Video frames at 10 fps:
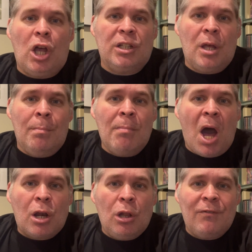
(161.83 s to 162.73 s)
A
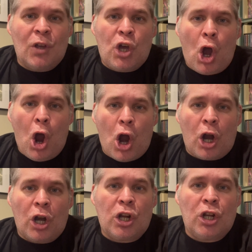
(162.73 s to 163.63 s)
model of a
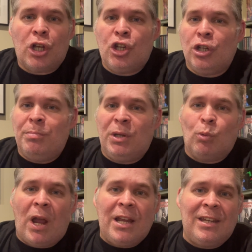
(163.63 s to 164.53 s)
car could be
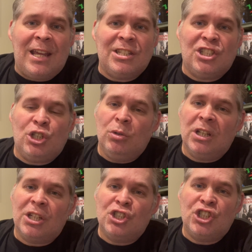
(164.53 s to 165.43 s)
right next to you and
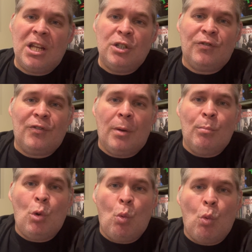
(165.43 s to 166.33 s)
it could change
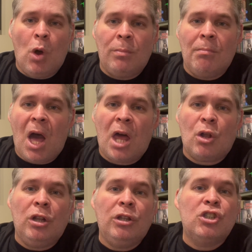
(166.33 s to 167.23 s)
from one
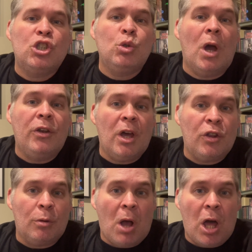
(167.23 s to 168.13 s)
model to
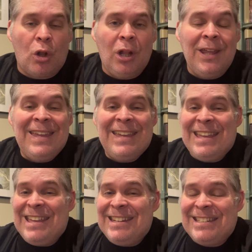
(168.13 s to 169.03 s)
another model
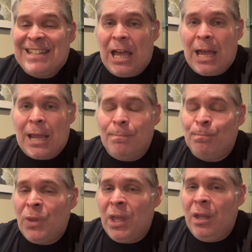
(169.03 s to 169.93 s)
in time.
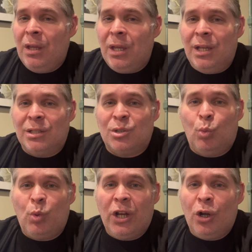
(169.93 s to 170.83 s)
It's
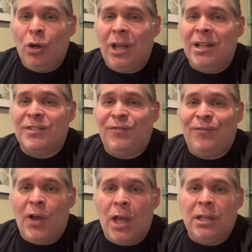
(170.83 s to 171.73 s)
weird, it's
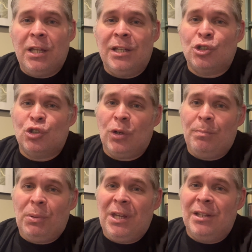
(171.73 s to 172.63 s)
fun, it's
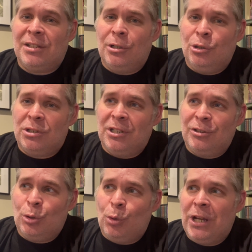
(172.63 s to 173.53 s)
trippy, it's
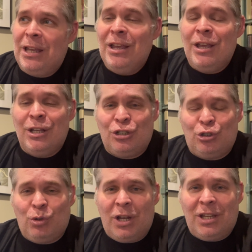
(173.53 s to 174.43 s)
hallucinatory, it's
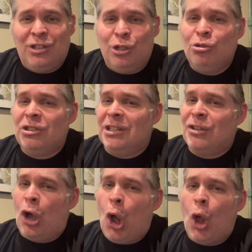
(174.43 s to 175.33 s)
drug-induced, it's
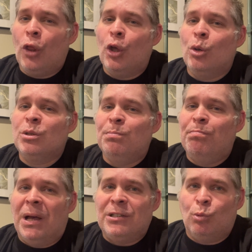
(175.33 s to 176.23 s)
all those
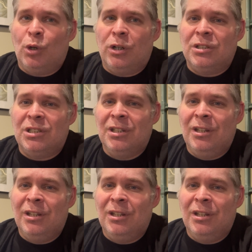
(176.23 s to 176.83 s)
buzzwords.